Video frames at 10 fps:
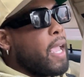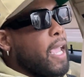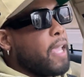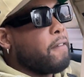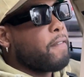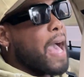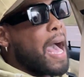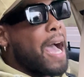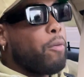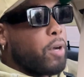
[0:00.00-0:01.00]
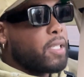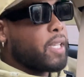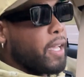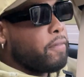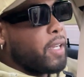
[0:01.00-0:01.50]
if I were to
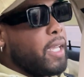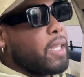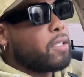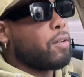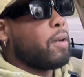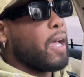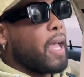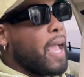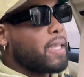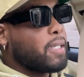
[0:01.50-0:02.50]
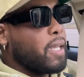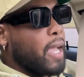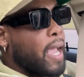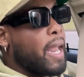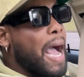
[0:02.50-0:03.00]
ever get into an accident
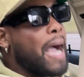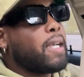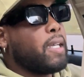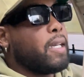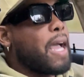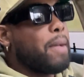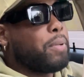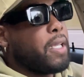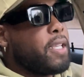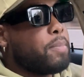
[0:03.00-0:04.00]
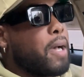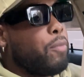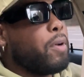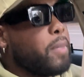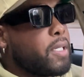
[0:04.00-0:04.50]
and I could not please my
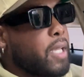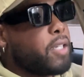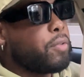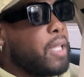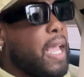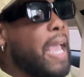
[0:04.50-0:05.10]
woman sexually,